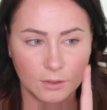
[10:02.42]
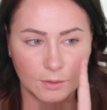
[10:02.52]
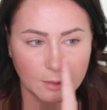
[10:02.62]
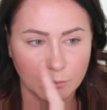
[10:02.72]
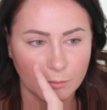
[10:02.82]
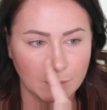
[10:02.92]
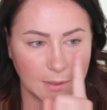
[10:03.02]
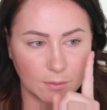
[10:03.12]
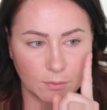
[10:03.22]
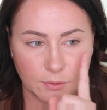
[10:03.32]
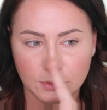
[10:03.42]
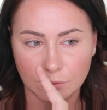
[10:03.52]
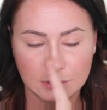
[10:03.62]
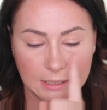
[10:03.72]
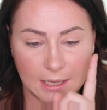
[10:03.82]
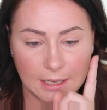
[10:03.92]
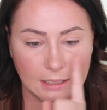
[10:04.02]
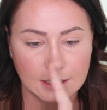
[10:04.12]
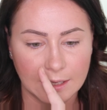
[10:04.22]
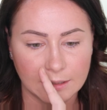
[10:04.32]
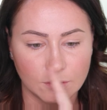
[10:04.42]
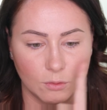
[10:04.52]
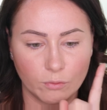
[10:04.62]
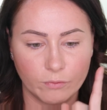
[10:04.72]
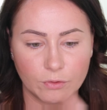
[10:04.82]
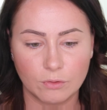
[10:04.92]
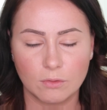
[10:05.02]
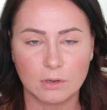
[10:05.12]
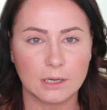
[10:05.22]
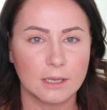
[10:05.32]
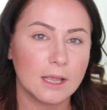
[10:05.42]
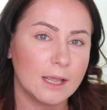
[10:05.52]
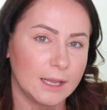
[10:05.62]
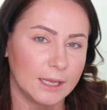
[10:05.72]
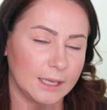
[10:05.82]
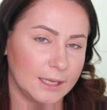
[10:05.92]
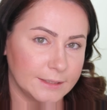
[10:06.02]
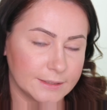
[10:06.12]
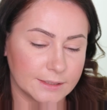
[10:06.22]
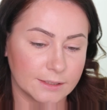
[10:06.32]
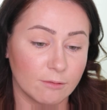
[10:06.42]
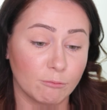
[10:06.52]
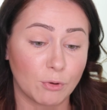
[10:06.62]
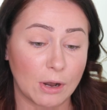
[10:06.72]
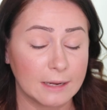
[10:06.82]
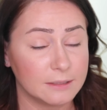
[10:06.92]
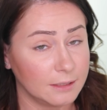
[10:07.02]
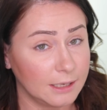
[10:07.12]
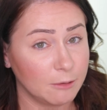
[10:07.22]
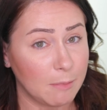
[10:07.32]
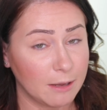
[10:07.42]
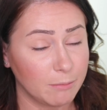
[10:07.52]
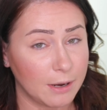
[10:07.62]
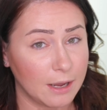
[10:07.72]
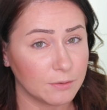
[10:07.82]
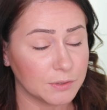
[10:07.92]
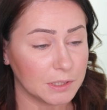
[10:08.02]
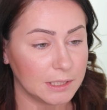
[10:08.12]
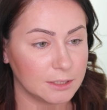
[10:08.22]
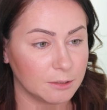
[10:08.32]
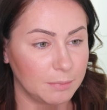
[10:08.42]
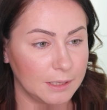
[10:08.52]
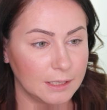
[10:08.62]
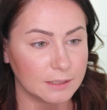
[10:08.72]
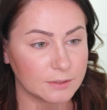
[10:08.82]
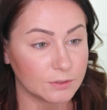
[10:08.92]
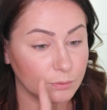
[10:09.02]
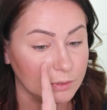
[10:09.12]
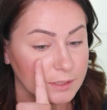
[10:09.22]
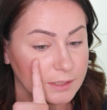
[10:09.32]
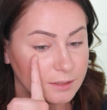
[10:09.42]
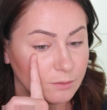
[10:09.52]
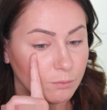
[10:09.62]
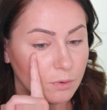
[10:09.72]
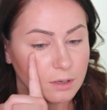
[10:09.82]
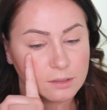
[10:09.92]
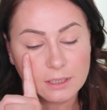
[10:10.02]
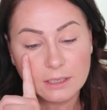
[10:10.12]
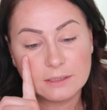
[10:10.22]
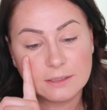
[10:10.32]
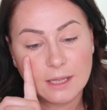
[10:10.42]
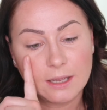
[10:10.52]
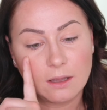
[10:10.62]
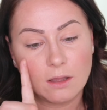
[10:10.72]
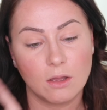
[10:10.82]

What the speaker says: You can probably also tell that overall it's brightening my brows a little bit. So this is the one that's like